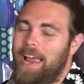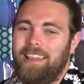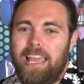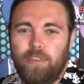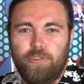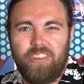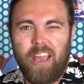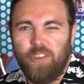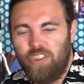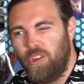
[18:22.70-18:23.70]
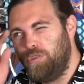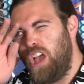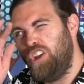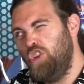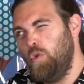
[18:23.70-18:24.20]
I like those style, those
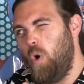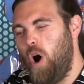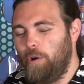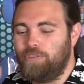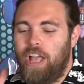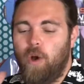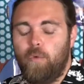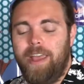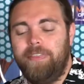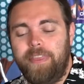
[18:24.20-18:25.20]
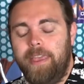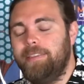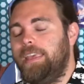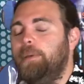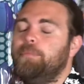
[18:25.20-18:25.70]
noir style red th
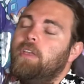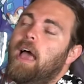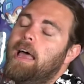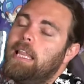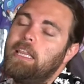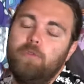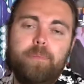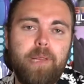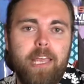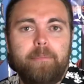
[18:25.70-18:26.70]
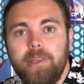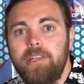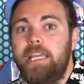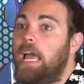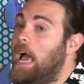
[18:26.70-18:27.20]
themes. I like the
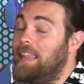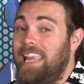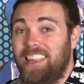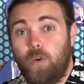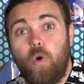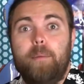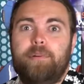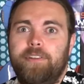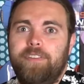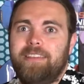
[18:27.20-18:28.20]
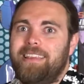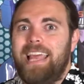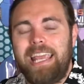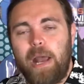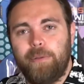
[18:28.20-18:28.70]
replayability. I like the cooperativeness. I
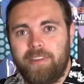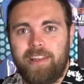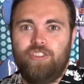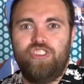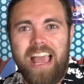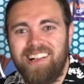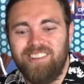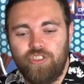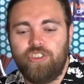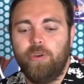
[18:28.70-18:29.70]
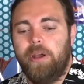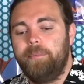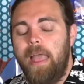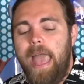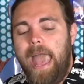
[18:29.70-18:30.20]
like how it's got a challenge to it.
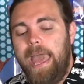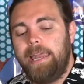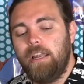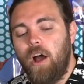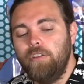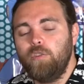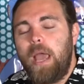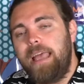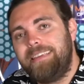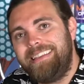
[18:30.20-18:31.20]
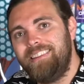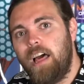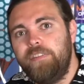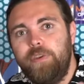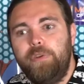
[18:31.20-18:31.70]
And it also has a
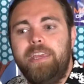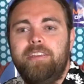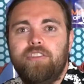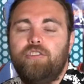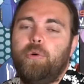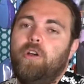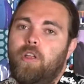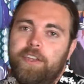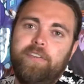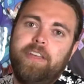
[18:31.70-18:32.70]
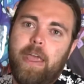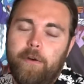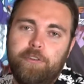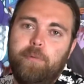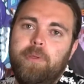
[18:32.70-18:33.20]
lot of uniqueness to it. All the different
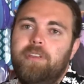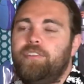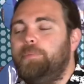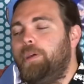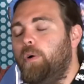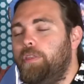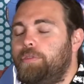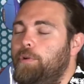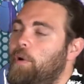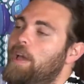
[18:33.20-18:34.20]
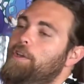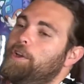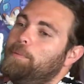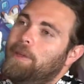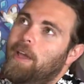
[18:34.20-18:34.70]
character abilities are going to be going through. You're
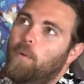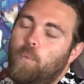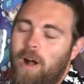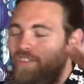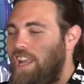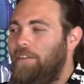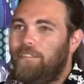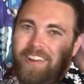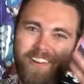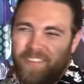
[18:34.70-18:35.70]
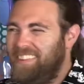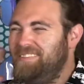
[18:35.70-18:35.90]
going to be watching out, you know,